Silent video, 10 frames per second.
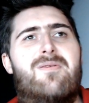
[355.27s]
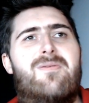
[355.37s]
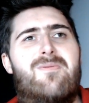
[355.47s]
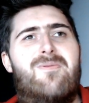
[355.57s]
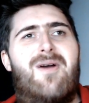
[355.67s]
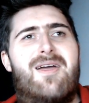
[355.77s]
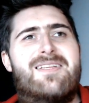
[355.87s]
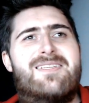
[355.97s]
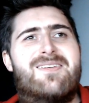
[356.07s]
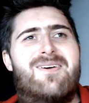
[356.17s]

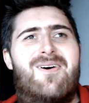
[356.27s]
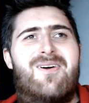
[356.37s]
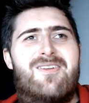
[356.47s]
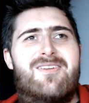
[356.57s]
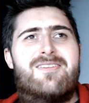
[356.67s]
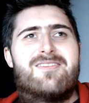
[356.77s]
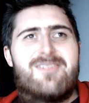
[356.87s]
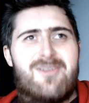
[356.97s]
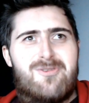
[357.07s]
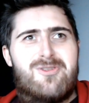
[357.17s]
right on
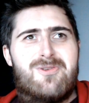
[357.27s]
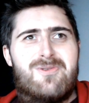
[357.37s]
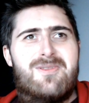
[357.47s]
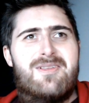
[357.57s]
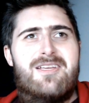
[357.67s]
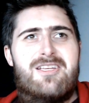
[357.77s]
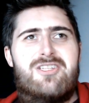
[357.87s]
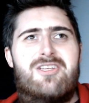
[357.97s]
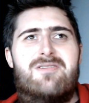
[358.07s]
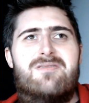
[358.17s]
social
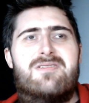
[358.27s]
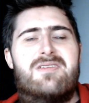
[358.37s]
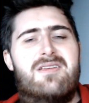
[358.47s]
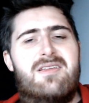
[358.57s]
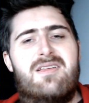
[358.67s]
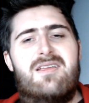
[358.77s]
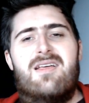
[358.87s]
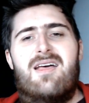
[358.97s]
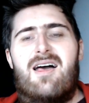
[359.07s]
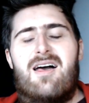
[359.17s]
issues.
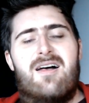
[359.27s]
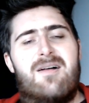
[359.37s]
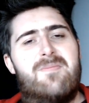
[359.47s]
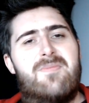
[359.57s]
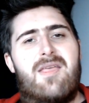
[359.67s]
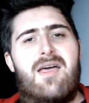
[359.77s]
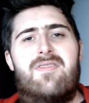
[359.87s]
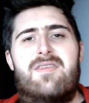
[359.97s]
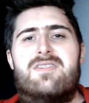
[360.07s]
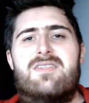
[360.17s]
And
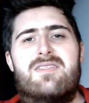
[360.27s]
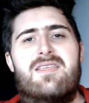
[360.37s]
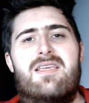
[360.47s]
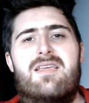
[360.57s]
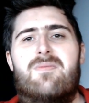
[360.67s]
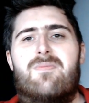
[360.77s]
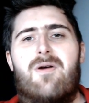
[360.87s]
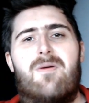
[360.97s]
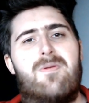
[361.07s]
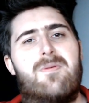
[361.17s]
this is the
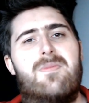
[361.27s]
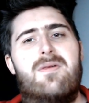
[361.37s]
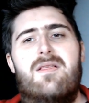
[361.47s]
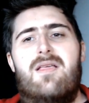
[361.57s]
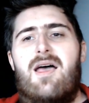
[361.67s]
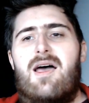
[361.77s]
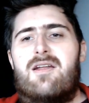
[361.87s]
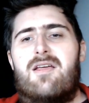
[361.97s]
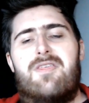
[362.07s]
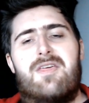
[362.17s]
problem. And
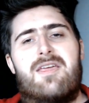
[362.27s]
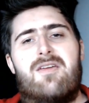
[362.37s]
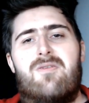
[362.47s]
I think it would